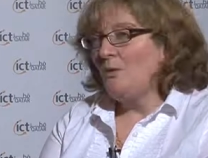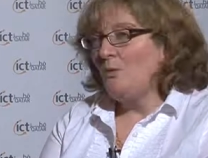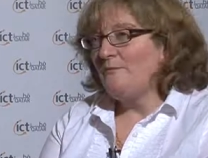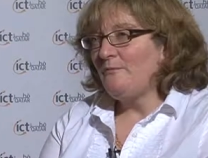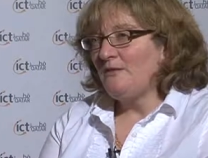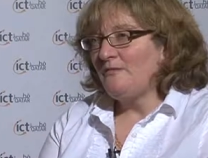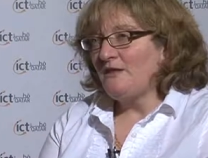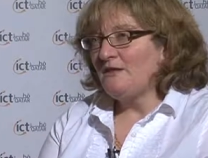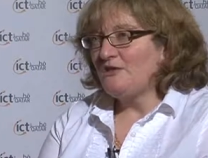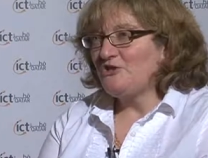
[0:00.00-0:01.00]
Well, we've
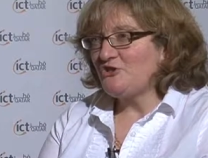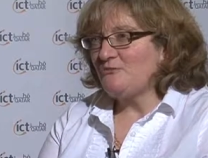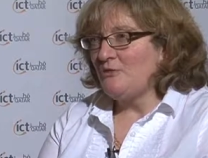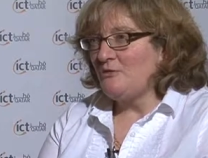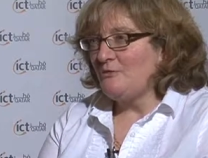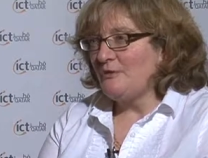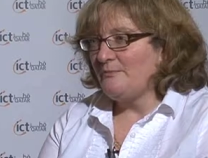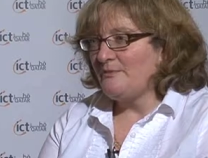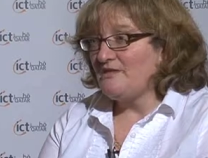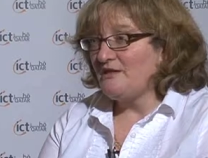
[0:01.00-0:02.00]
had a leadership role
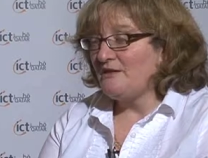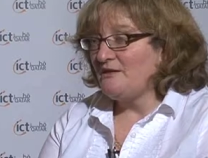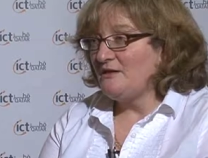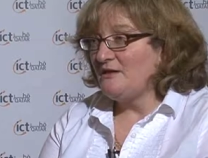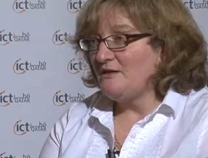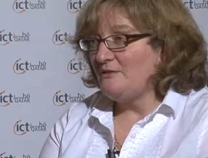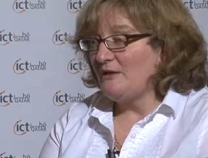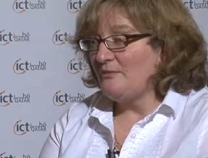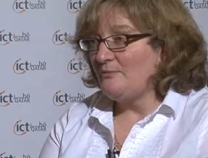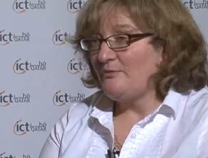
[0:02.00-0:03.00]
in particularly
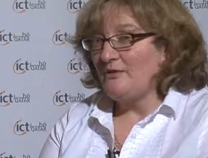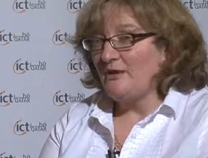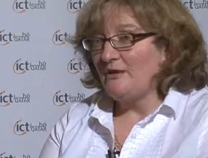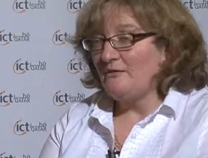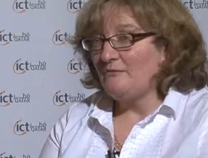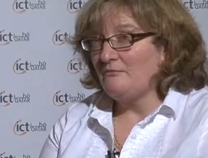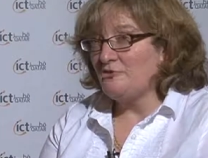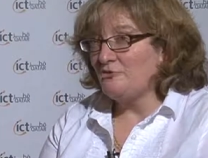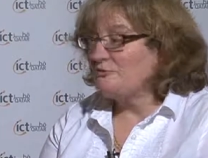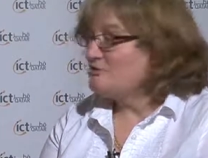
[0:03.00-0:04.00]
in providing
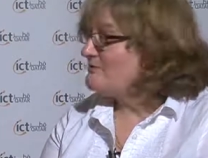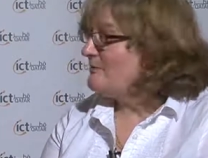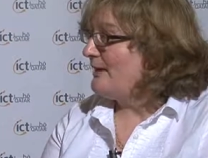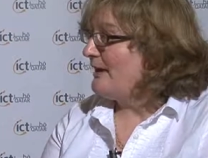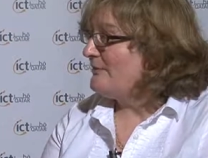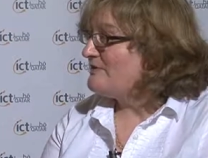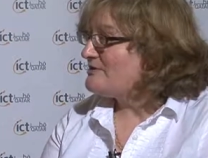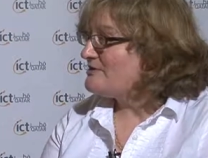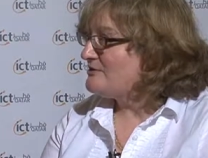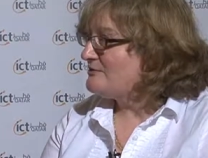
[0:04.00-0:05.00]
tools for
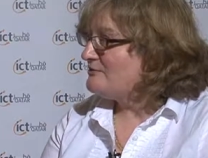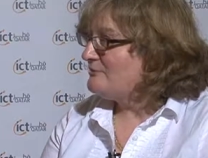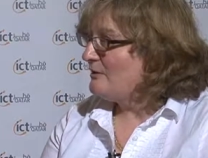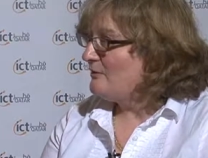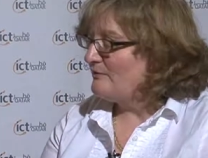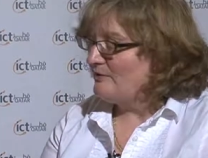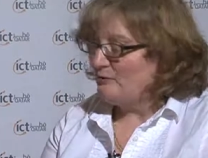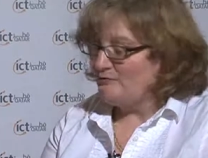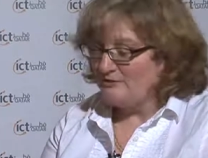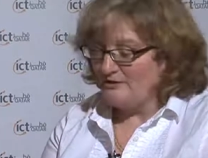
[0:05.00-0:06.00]
parents, so we
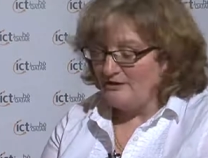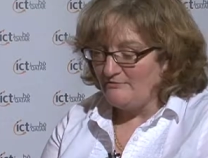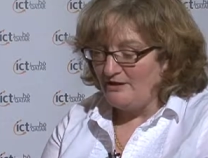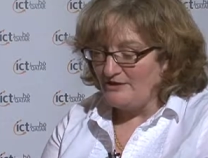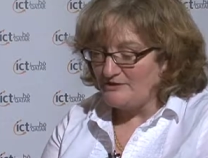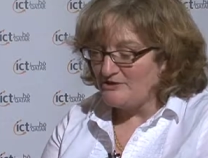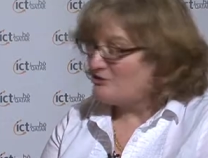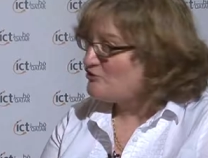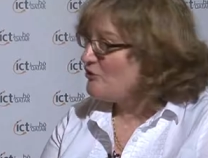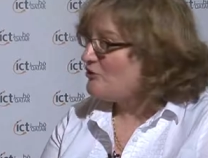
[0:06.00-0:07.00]
often have access
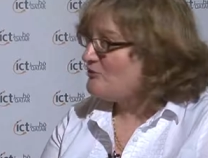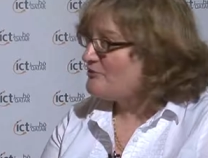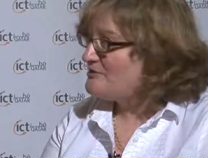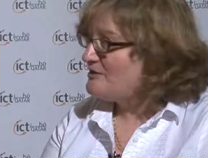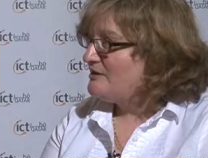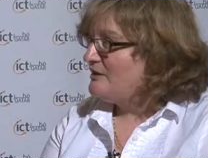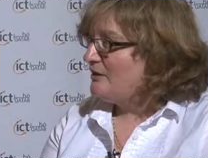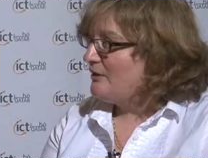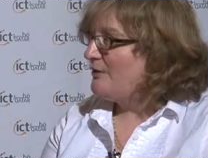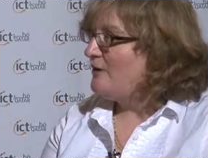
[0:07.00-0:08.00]
controls
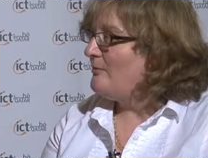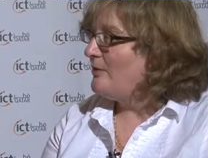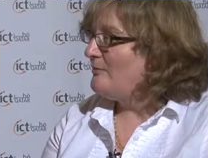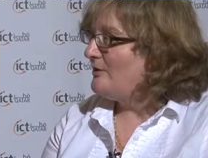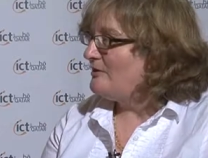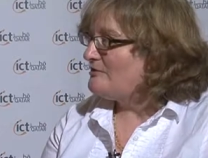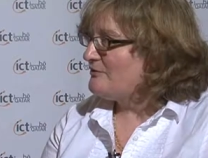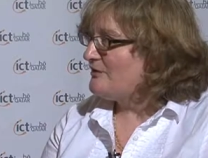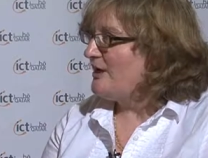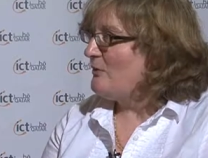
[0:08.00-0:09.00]
on our mobile,
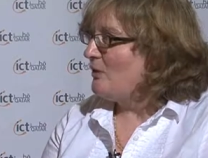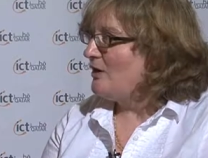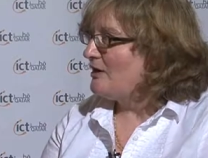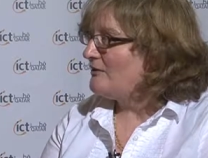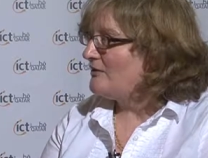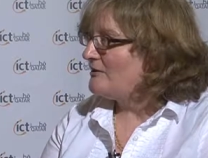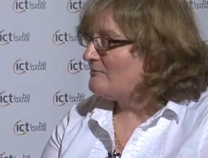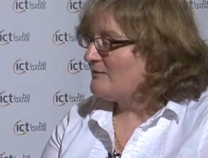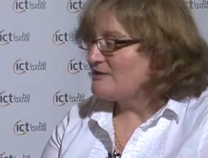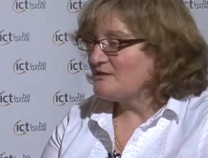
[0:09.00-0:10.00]
on the network,
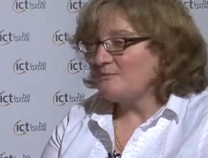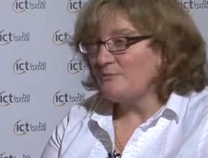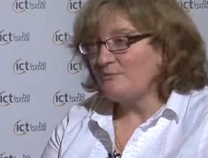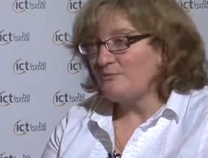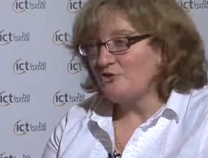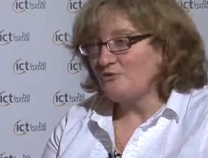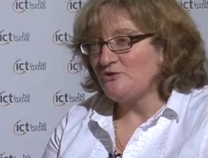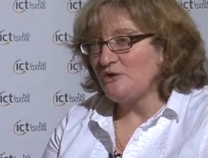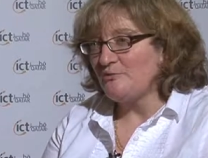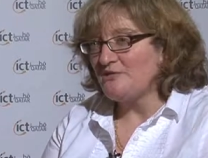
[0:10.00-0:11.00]
that means that
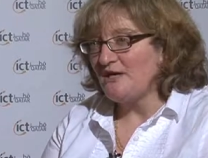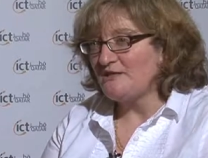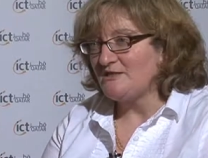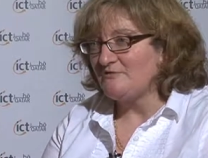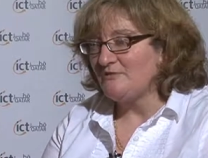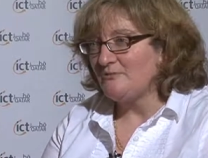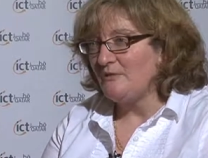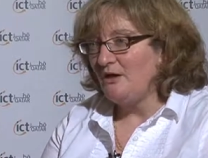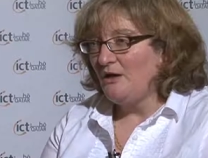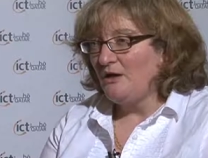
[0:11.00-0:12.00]
children are protected from